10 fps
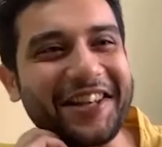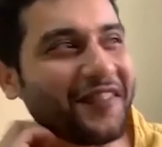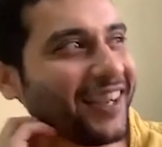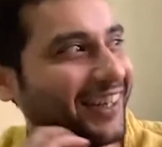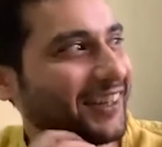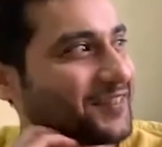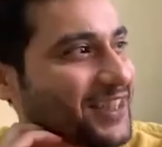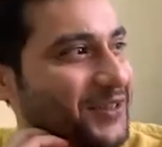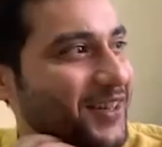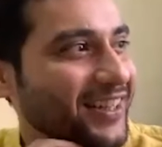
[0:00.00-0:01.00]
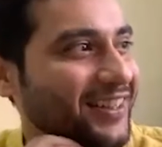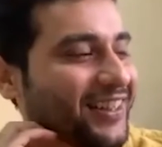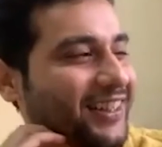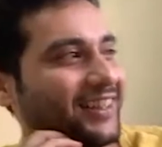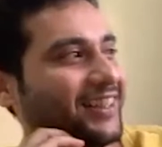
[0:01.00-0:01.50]
my love story.
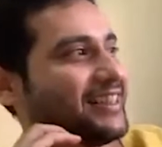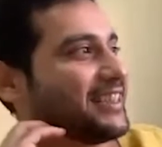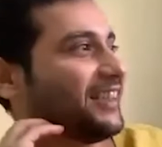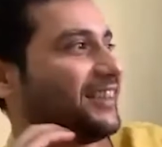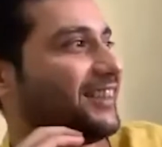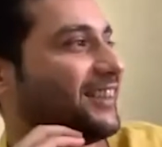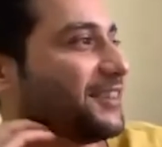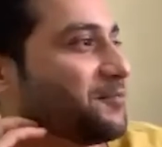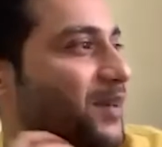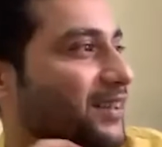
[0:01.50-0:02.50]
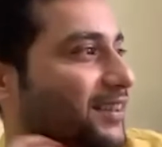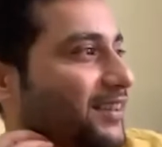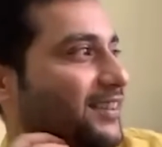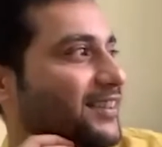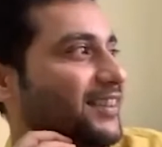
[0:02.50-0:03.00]
It's
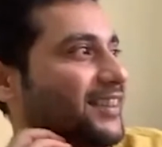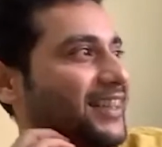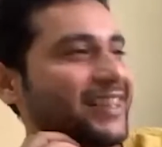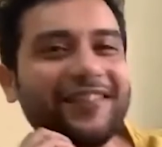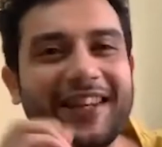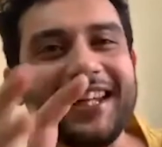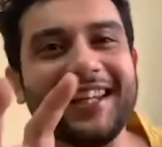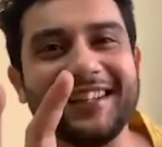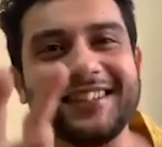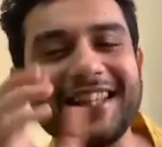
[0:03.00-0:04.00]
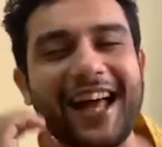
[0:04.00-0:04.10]
actually a